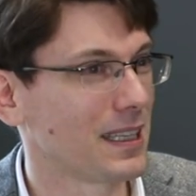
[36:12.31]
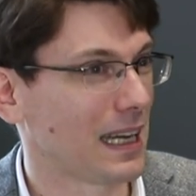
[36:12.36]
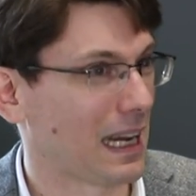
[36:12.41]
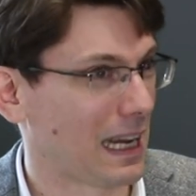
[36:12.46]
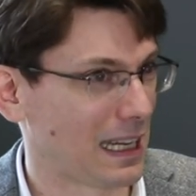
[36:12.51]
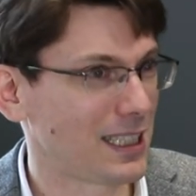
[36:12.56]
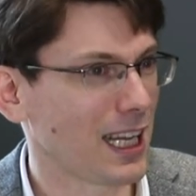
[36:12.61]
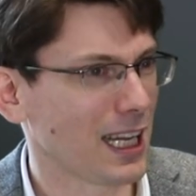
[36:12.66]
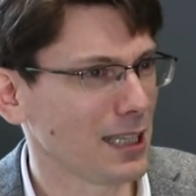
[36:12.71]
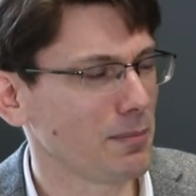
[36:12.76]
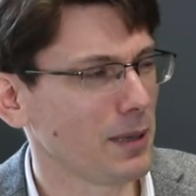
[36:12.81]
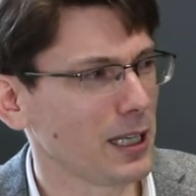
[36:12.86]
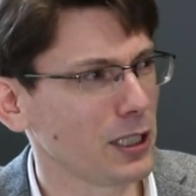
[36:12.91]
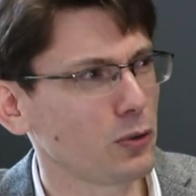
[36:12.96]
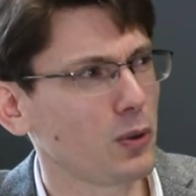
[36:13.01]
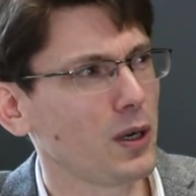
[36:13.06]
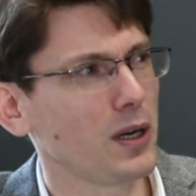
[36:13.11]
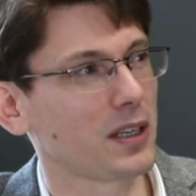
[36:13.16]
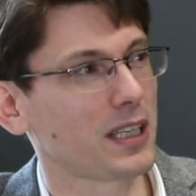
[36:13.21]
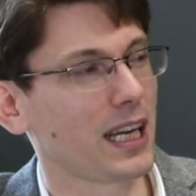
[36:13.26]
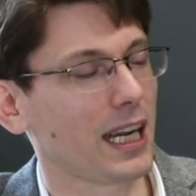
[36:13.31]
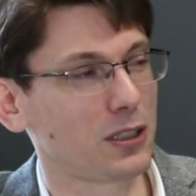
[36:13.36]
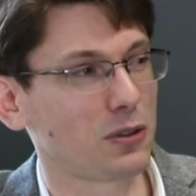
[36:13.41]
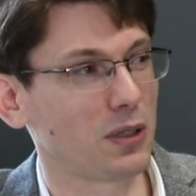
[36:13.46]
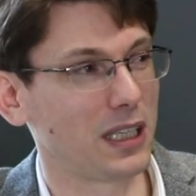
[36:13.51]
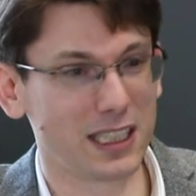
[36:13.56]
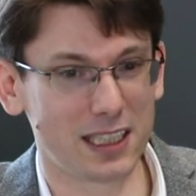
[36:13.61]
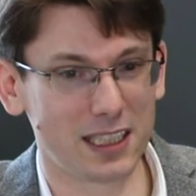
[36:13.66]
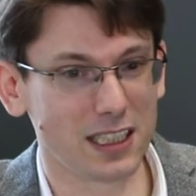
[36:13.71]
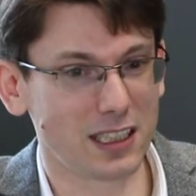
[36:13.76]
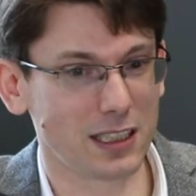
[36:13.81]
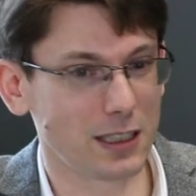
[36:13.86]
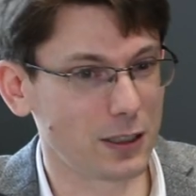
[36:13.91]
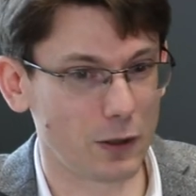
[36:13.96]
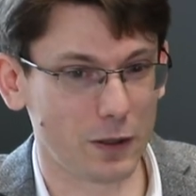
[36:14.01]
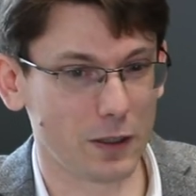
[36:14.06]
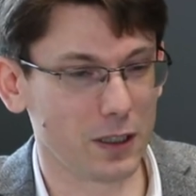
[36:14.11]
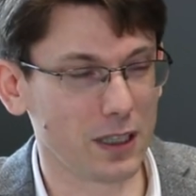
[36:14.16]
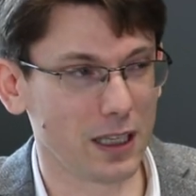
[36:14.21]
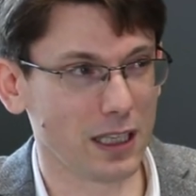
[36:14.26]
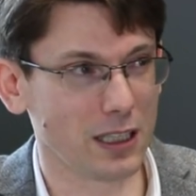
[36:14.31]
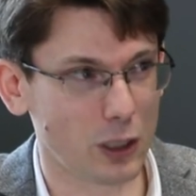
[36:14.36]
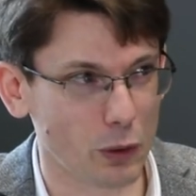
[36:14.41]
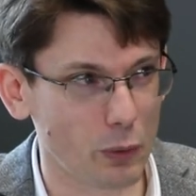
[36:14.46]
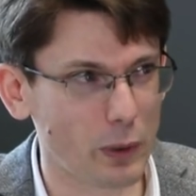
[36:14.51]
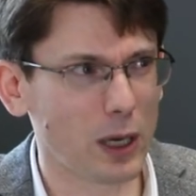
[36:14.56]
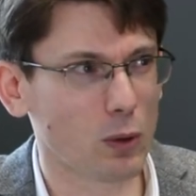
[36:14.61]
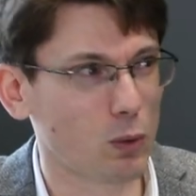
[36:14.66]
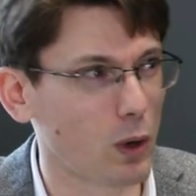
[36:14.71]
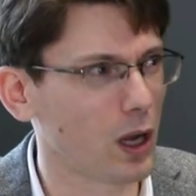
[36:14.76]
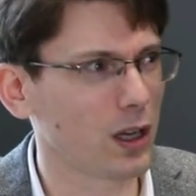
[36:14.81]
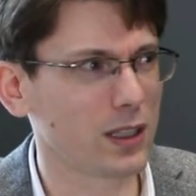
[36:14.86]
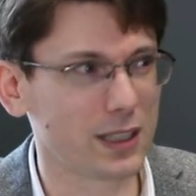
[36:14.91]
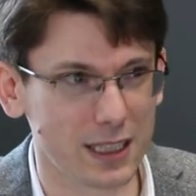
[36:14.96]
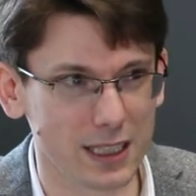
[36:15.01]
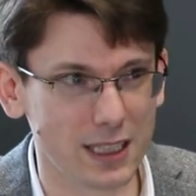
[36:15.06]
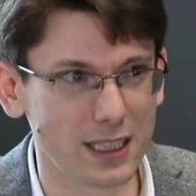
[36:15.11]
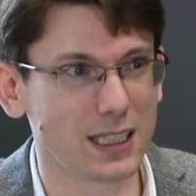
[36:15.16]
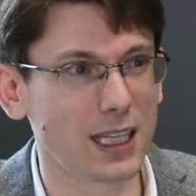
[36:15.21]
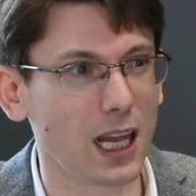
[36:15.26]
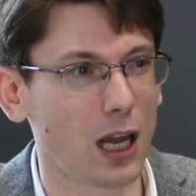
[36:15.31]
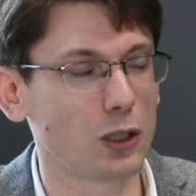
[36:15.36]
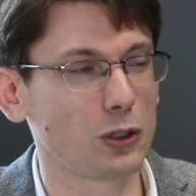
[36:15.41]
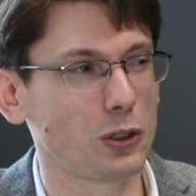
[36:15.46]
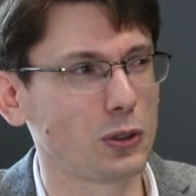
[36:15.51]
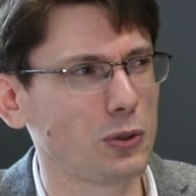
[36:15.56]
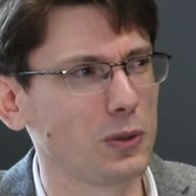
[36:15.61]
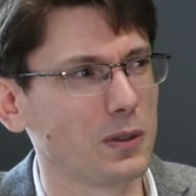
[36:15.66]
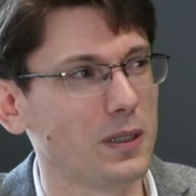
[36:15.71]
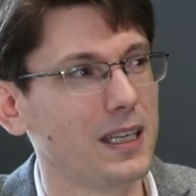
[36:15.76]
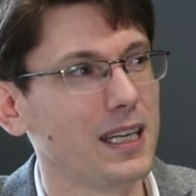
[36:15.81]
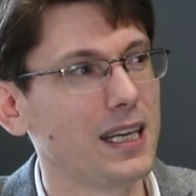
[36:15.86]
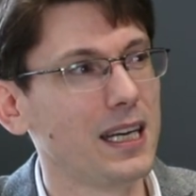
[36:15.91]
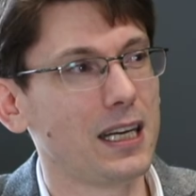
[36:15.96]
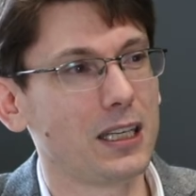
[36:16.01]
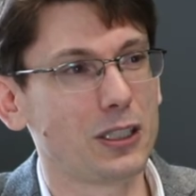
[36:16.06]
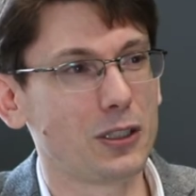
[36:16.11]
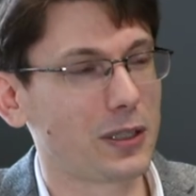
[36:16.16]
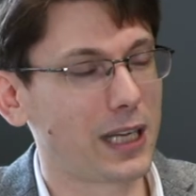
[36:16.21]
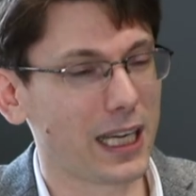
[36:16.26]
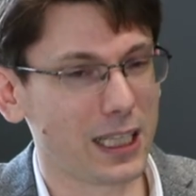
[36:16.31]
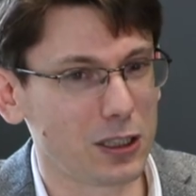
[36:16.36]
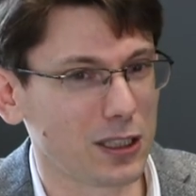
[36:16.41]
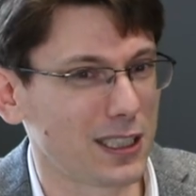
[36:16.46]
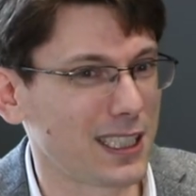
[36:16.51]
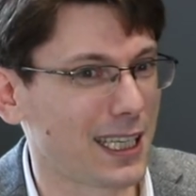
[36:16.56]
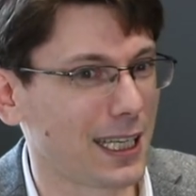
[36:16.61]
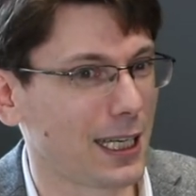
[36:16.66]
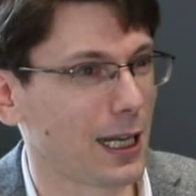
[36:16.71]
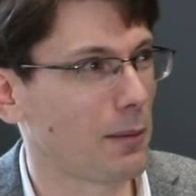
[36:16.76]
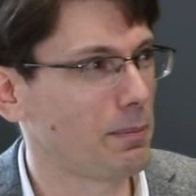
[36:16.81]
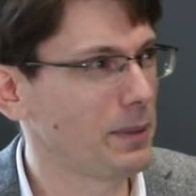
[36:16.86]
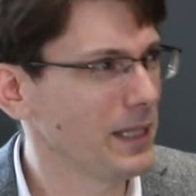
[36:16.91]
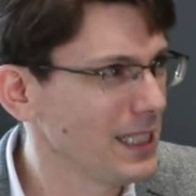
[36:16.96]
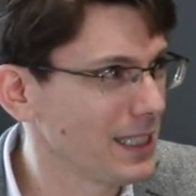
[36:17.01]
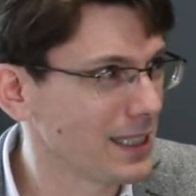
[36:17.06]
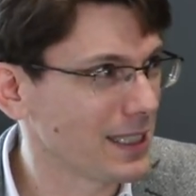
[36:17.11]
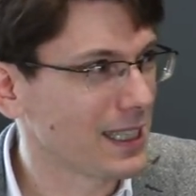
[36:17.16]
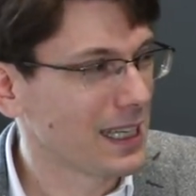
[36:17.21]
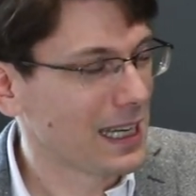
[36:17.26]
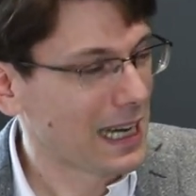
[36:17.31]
And that might work. Actually, this is in the real world, this is how you do. You get a second opinion.